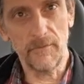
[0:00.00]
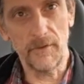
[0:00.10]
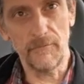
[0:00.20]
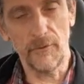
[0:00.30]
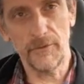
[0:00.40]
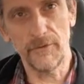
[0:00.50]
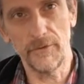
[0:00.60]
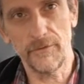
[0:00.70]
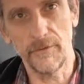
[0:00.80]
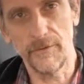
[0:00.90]

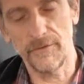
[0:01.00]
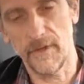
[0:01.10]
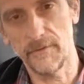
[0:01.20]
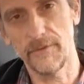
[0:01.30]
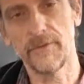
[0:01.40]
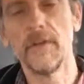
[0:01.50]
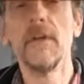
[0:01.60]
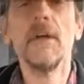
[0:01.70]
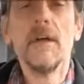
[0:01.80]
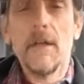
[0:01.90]
Unfortunately, as soon as I was
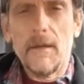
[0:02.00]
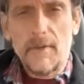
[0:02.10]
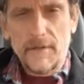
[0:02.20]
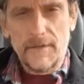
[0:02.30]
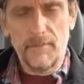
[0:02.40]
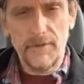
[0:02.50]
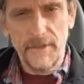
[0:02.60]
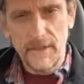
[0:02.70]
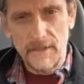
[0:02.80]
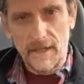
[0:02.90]
about to put
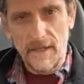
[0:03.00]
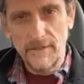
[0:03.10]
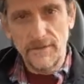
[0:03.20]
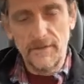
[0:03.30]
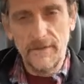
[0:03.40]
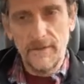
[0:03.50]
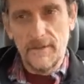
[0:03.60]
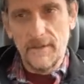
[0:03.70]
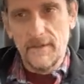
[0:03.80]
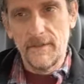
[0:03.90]
the engine
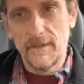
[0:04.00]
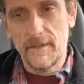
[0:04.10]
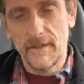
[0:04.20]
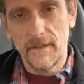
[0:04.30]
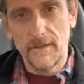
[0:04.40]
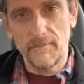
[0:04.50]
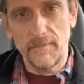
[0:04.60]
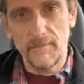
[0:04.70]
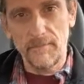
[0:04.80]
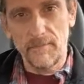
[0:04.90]

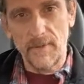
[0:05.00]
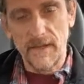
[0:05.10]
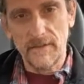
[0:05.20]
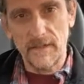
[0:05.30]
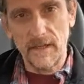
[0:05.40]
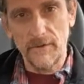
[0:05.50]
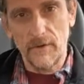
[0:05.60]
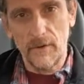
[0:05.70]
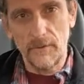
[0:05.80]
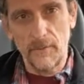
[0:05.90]
back
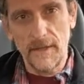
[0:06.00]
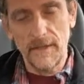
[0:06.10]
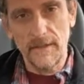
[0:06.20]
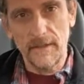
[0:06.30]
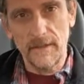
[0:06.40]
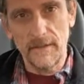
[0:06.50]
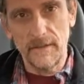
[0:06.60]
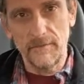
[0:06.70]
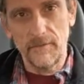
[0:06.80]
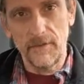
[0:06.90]
together all the way,
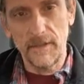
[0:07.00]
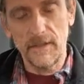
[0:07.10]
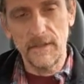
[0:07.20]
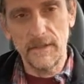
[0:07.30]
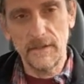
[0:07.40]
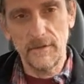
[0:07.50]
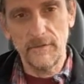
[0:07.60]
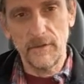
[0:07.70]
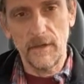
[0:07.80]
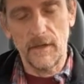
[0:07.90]
the
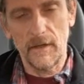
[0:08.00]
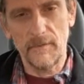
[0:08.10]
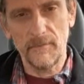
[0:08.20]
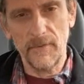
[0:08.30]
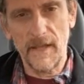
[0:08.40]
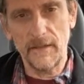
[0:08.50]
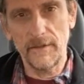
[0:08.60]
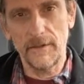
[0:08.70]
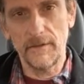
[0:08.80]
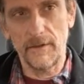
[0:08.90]

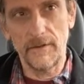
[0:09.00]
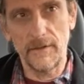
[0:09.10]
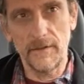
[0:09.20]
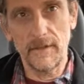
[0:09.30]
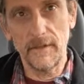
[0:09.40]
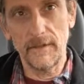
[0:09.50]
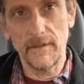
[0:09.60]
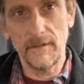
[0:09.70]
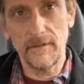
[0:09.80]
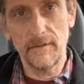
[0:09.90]
outlet or the inlet
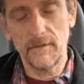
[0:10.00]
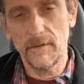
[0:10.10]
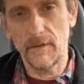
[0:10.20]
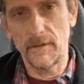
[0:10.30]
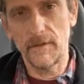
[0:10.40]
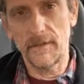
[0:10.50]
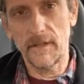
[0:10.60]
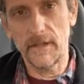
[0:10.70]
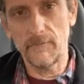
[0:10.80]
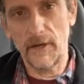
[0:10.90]
on
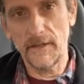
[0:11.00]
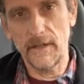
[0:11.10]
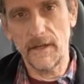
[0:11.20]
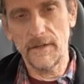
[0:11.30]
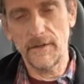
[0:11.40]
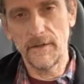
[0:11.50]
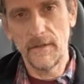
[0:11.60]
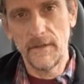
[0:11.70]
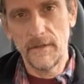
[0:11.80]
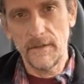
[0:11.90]
the radiator
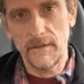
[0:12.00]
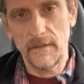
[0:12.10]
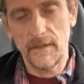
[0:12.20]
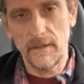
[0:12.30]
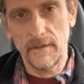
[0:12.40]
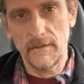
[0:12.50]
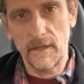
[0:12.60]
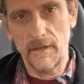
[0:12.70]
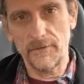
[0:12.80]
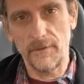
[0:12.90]

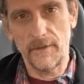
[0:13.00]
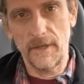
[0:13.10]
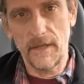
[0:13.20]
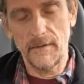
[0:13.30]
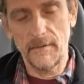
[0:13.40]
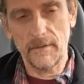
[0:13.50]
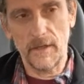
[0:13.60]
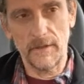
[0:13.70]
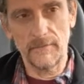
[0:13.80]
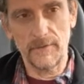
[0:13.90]
nozzle on that
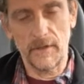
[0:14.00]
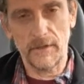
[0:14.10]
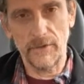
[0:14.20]
kind of